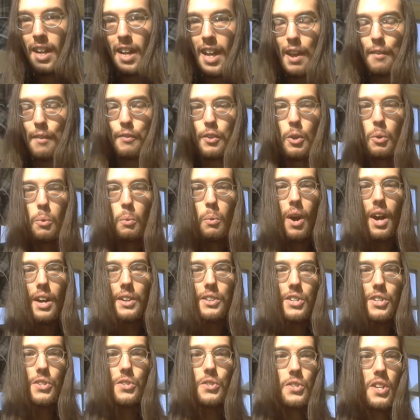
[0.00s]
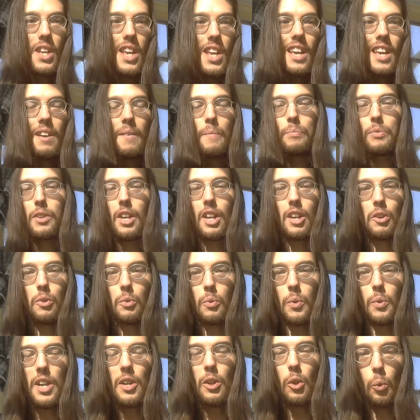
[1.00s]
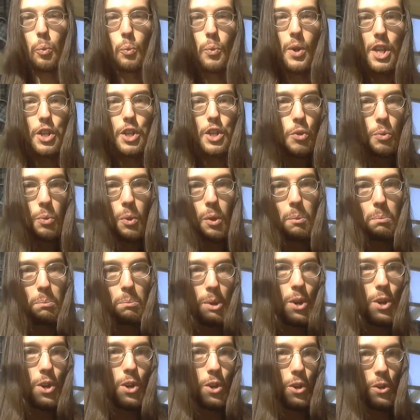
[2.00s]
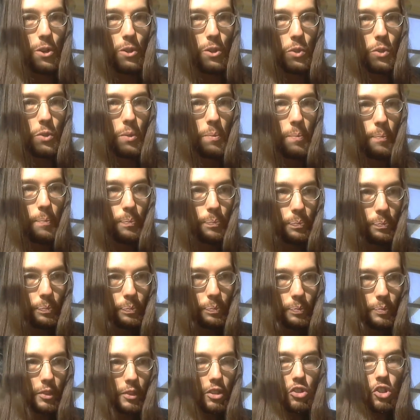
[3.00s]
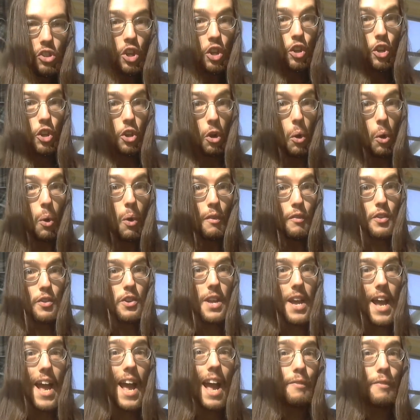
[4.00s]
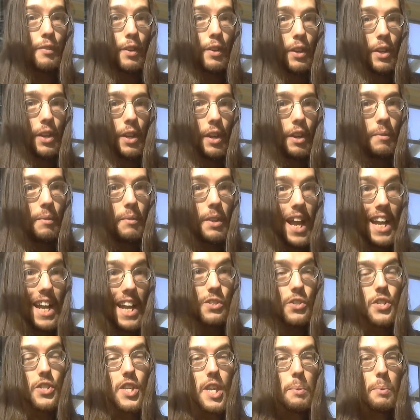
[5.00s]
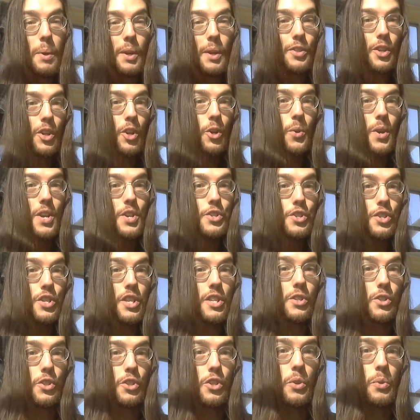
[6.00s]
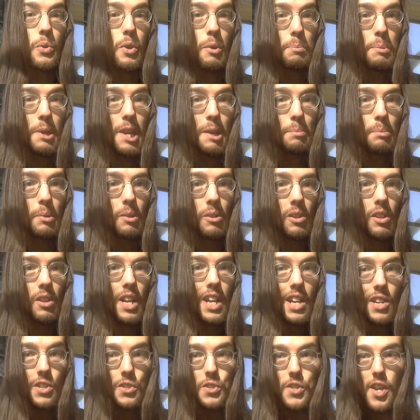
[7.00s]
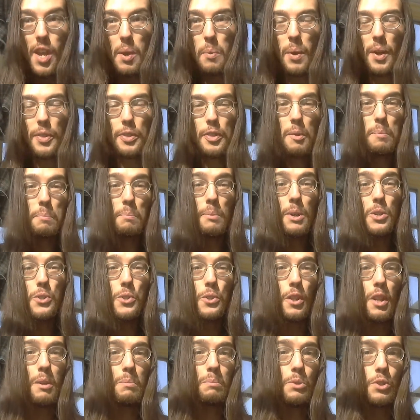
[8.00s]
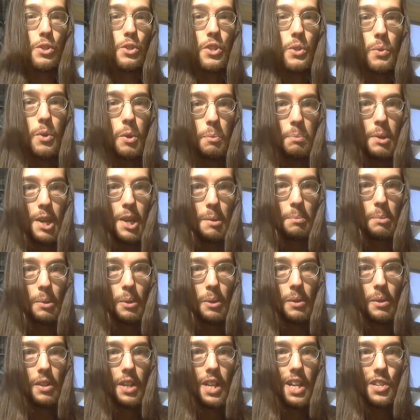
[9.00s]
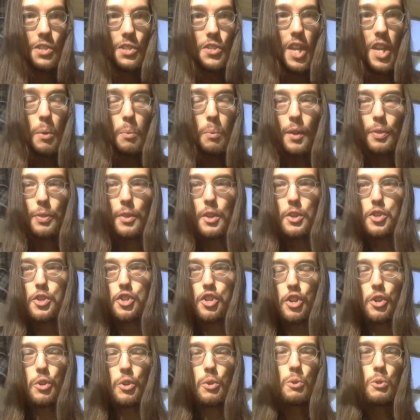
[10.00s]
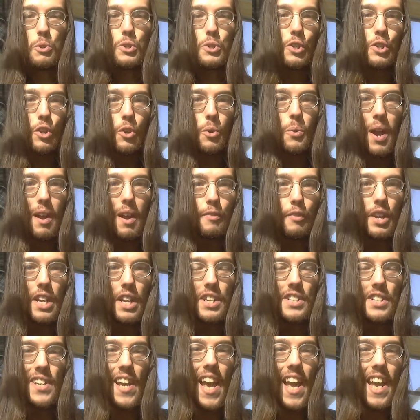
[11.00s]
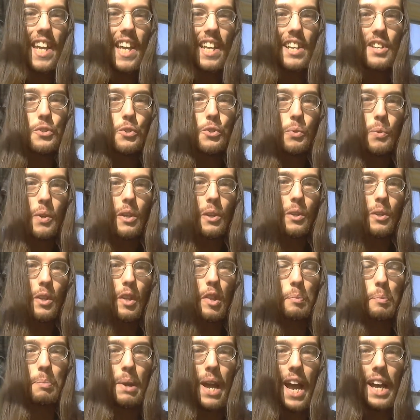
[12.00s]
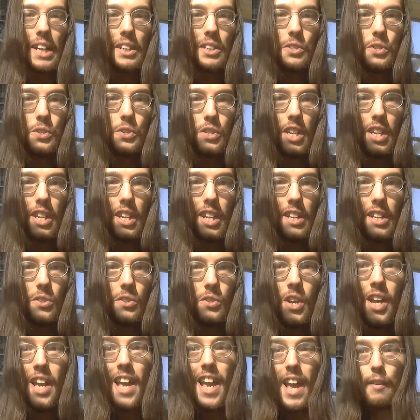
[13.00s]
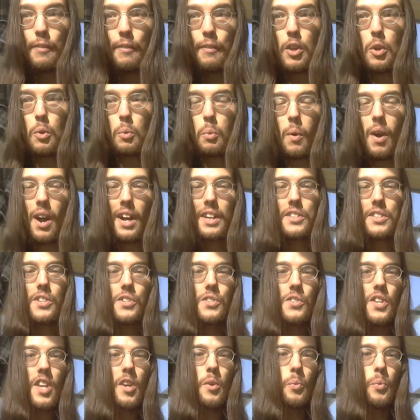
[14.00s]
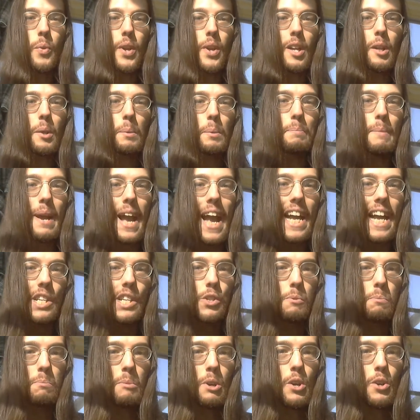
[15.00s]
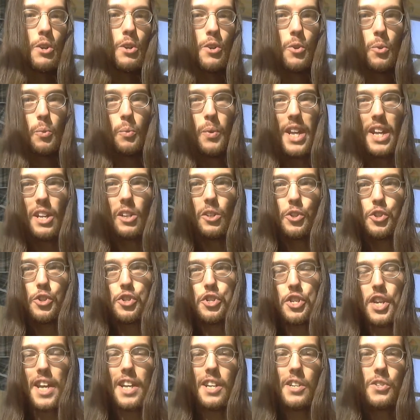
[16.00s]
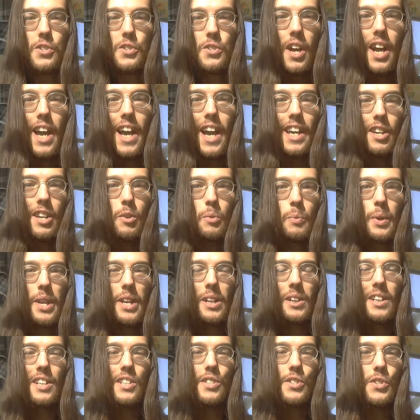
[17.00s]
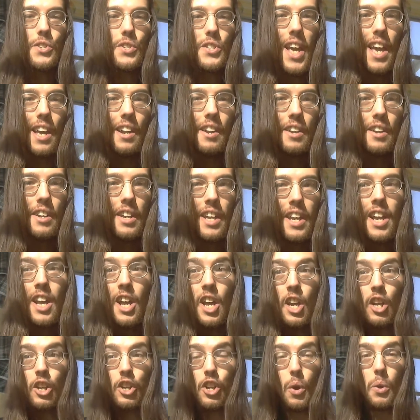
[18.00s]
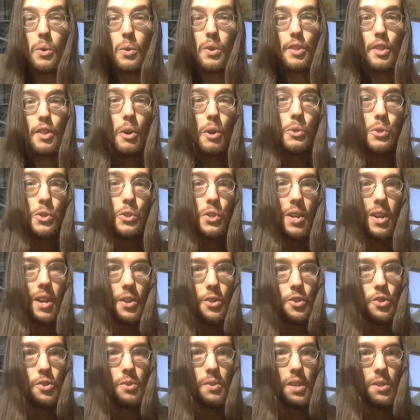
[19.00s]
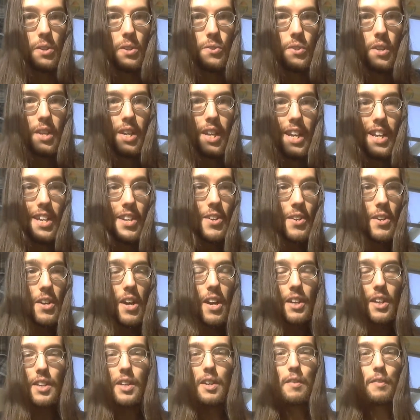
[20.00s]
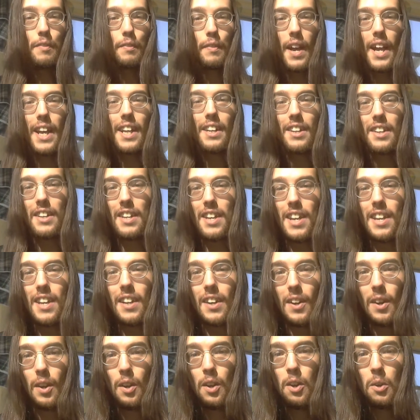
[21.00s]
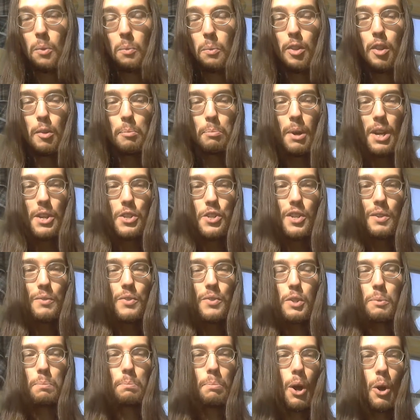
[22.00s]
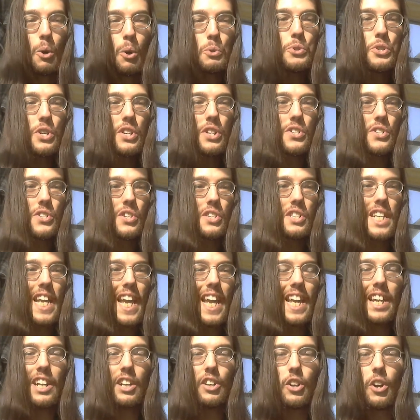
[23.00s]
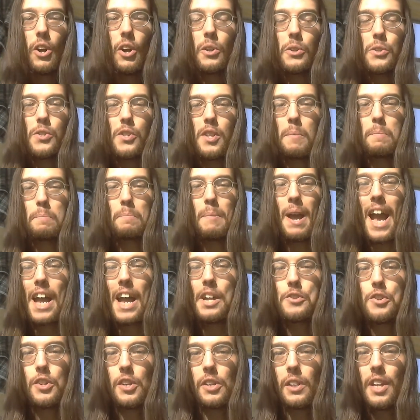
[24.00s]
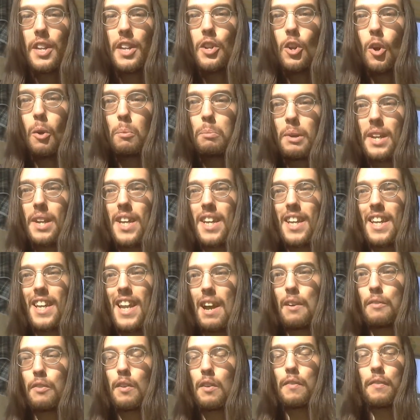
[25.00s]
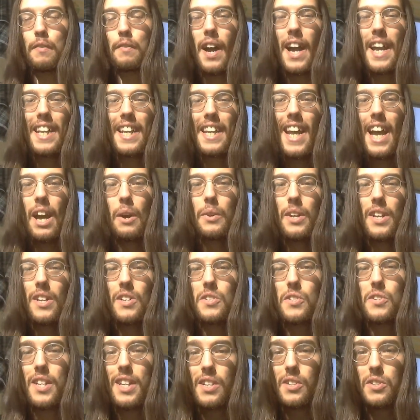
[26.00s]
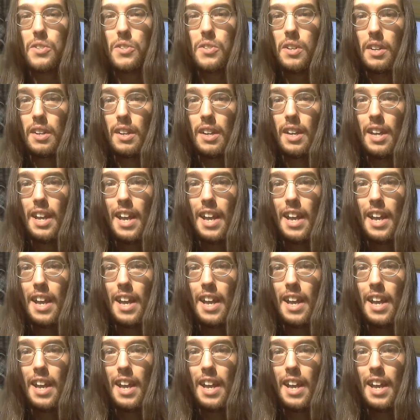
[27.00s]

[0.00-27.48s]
If you want to see real ritual murders, go over to Africa and see what the Christians do to people. See what the Muslims do to people. See what the Jews do every day in Israel to the Palestinians. If you want to see real mass murder, real genocide, and real insanity, go to those countries. You're not going to find it here with a bunch of supposed satanic cults that magically nobody can ever find out exist.